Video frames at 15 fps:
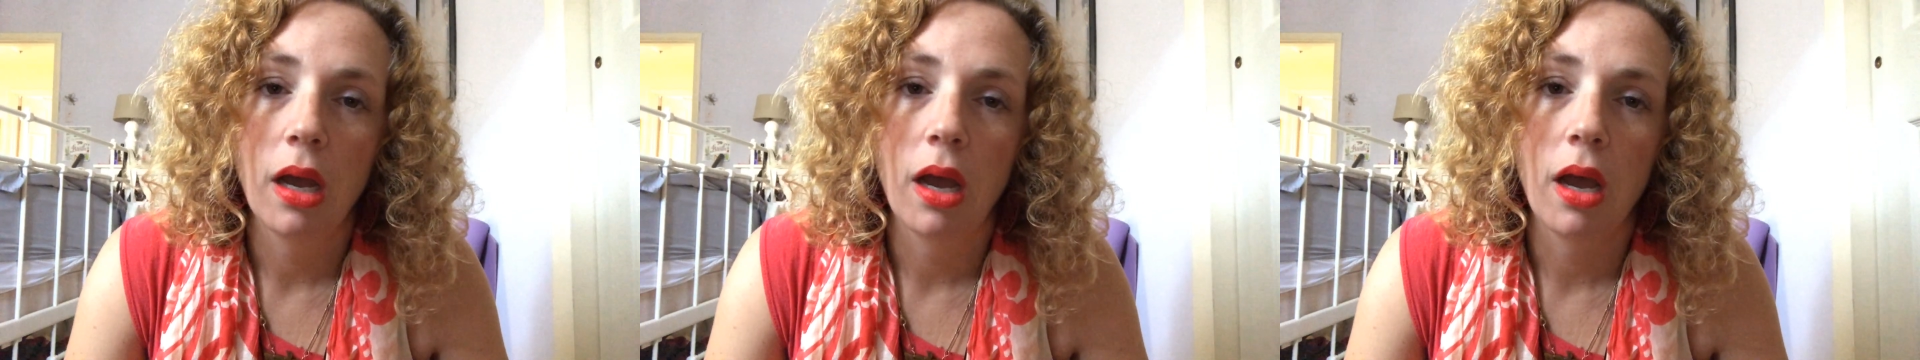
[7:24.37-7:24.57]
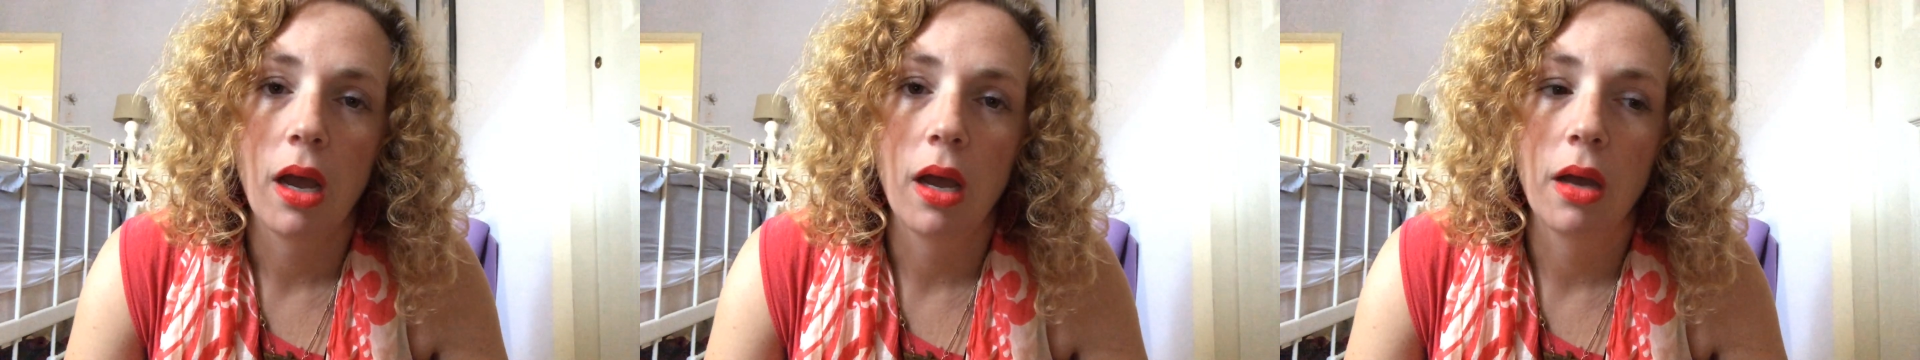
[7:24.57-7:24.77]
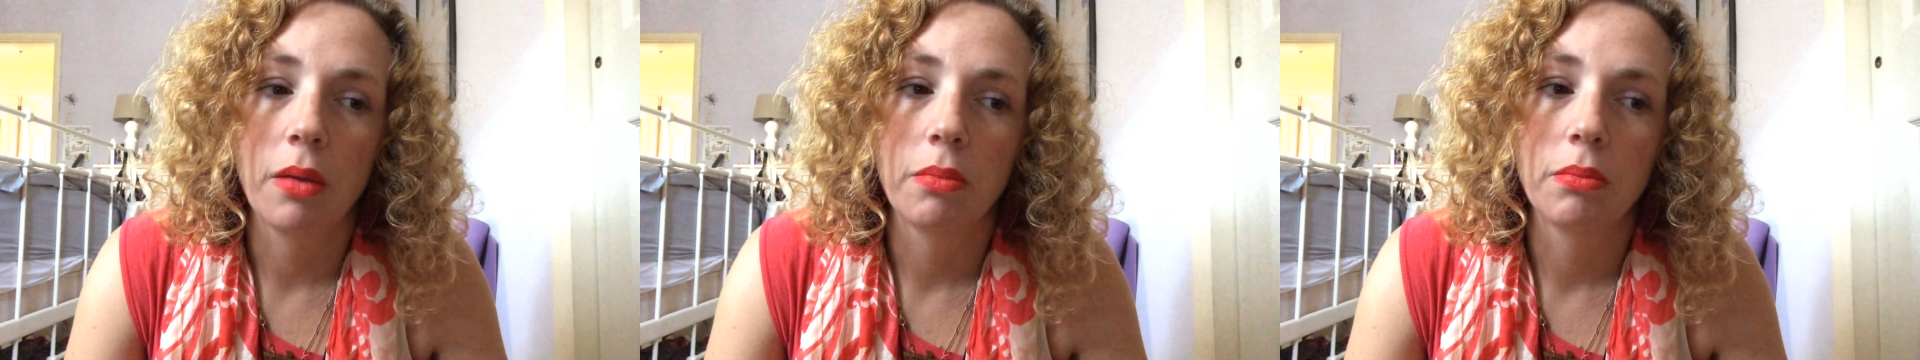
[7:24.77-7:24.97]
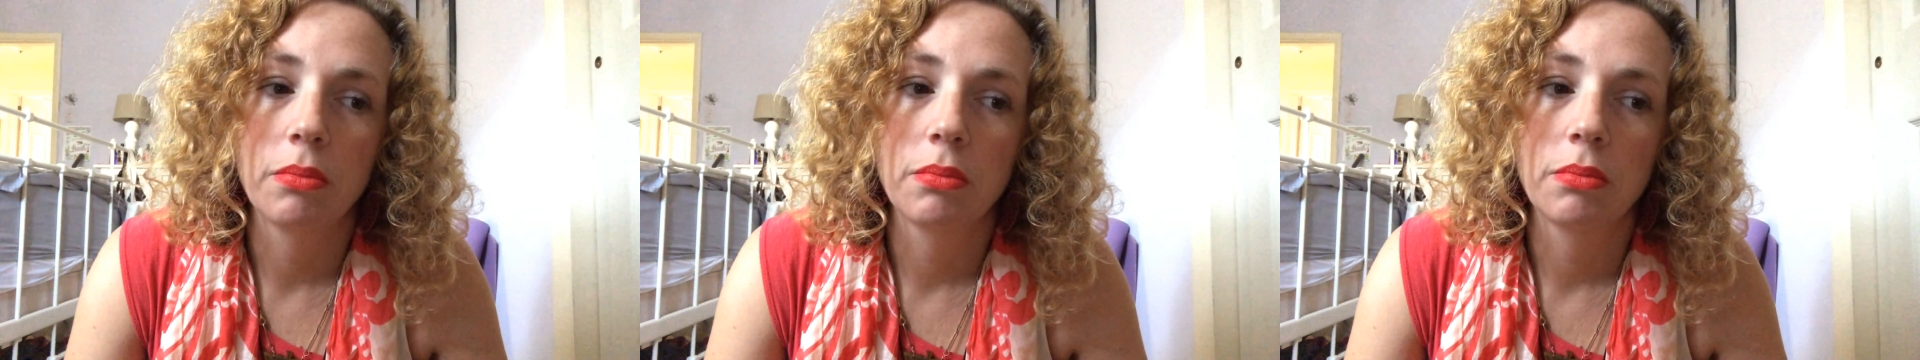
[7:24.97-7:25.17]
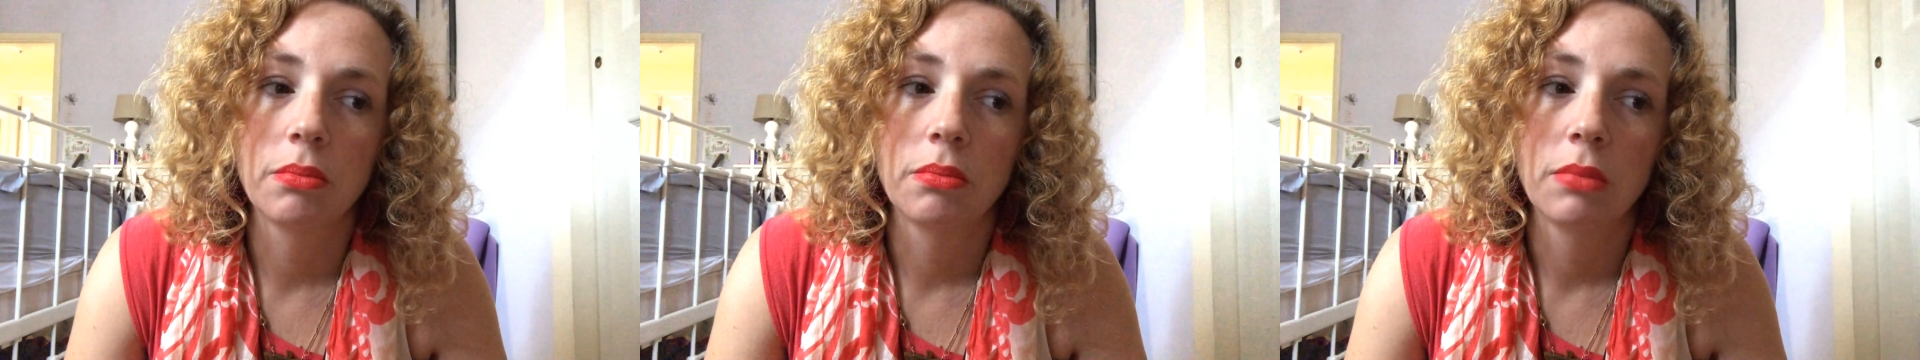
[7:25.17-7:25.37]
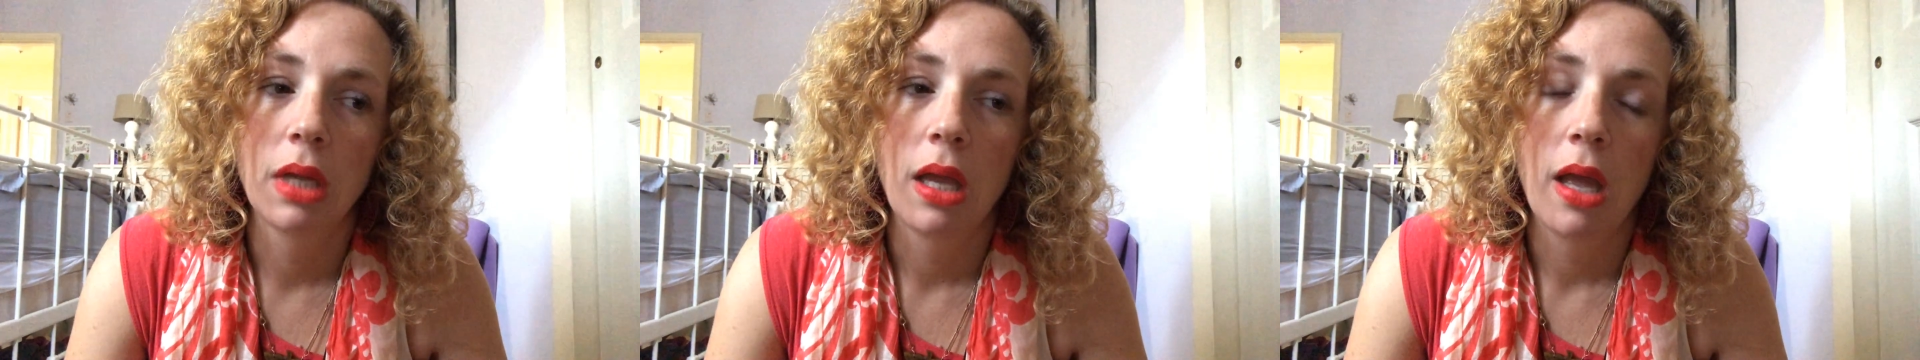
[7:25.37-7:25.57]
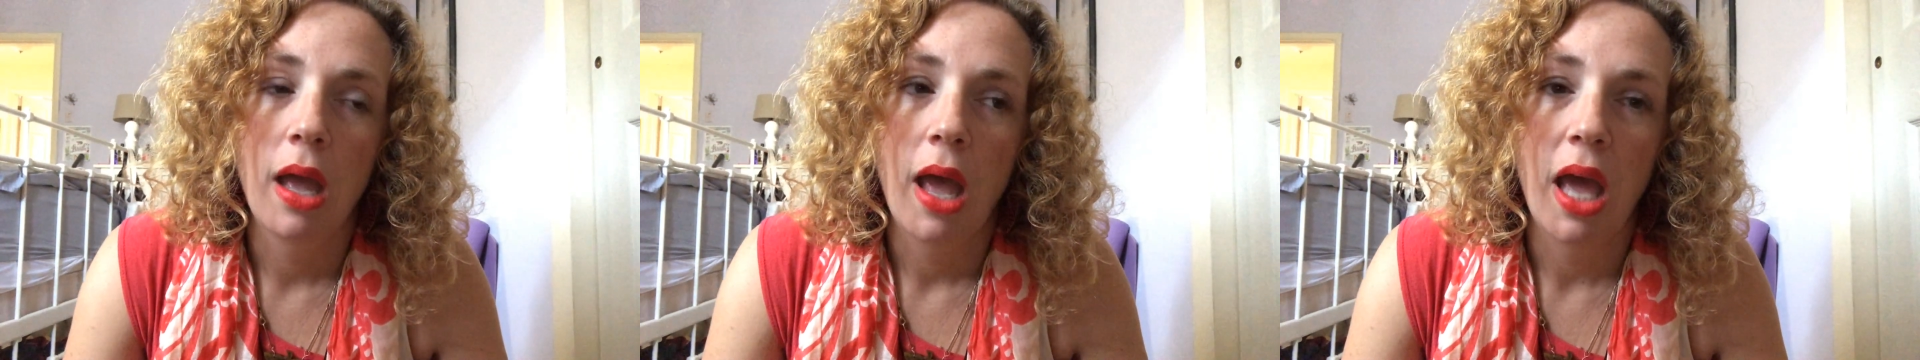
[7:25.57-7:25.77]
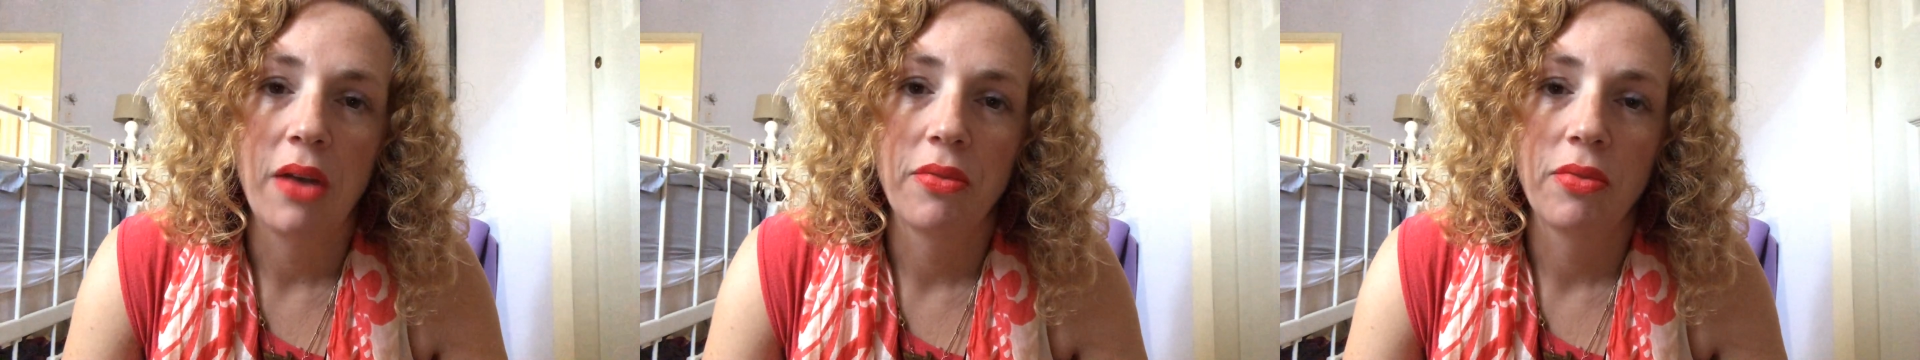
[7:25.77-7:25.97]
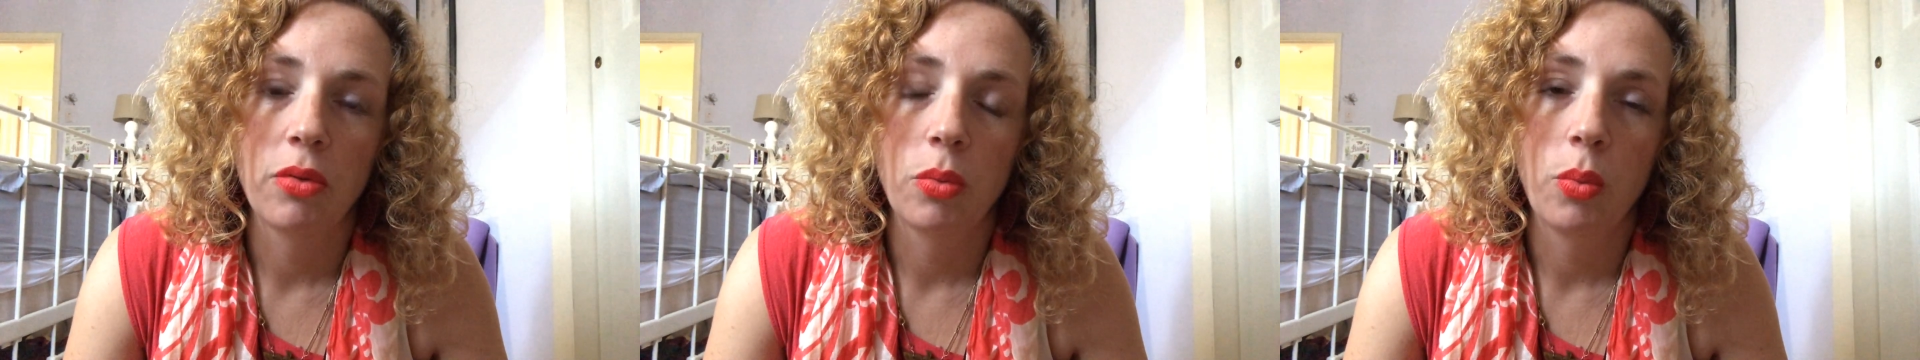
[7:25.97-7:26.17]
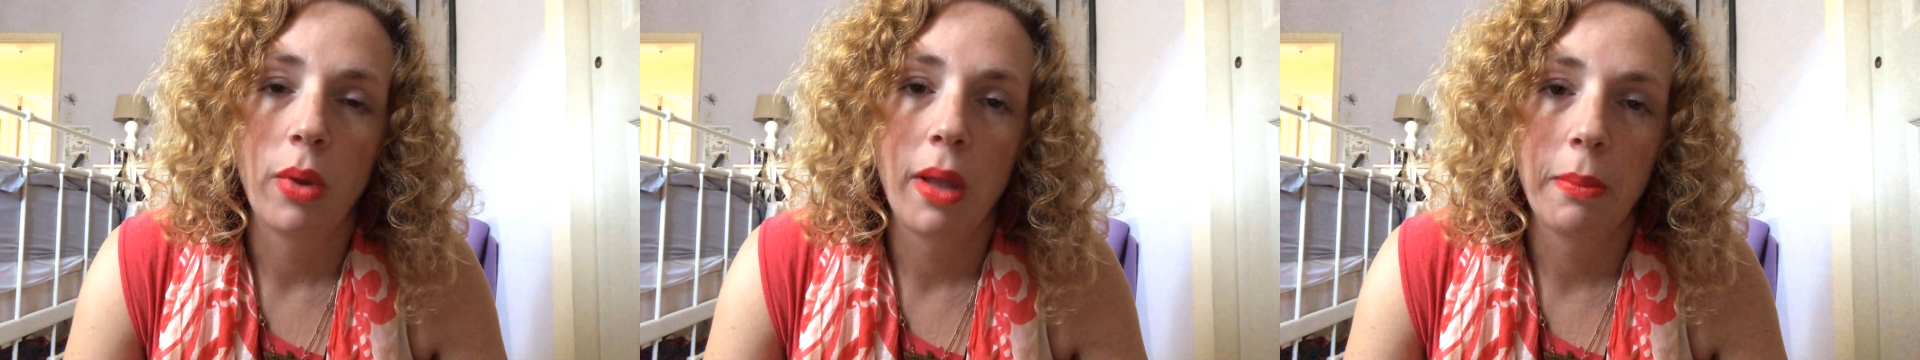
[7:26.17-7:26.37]
And
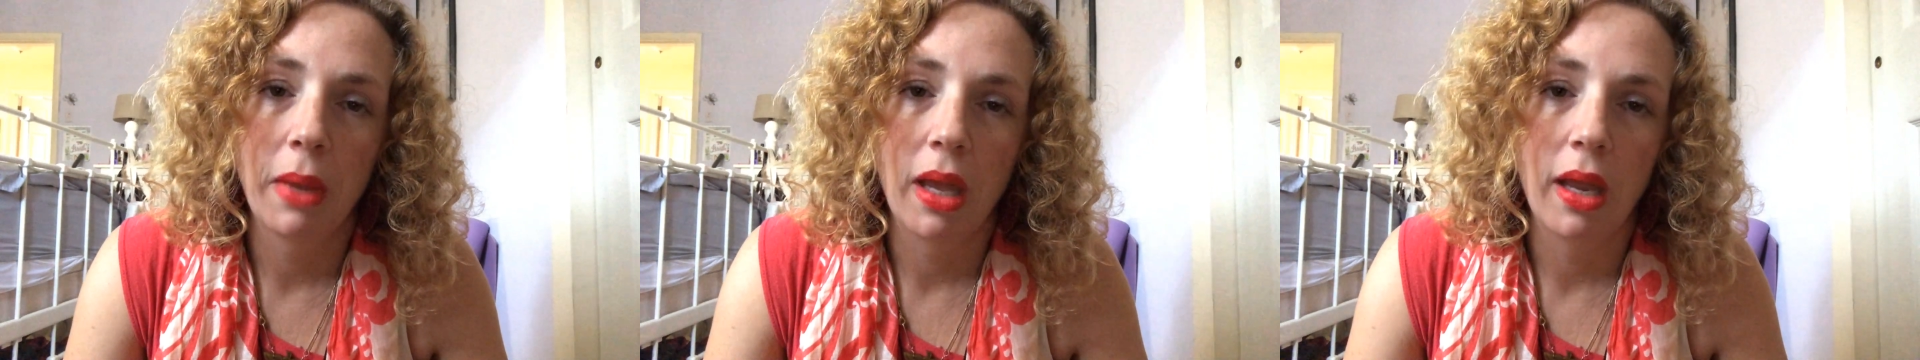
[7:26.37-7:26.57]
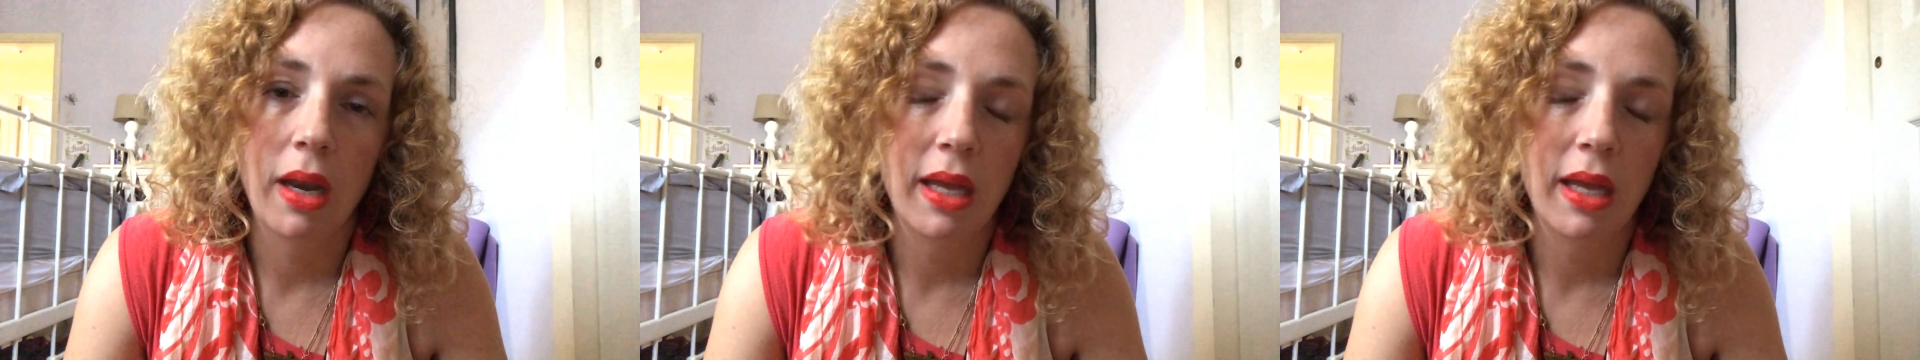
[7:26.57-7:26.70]
for women,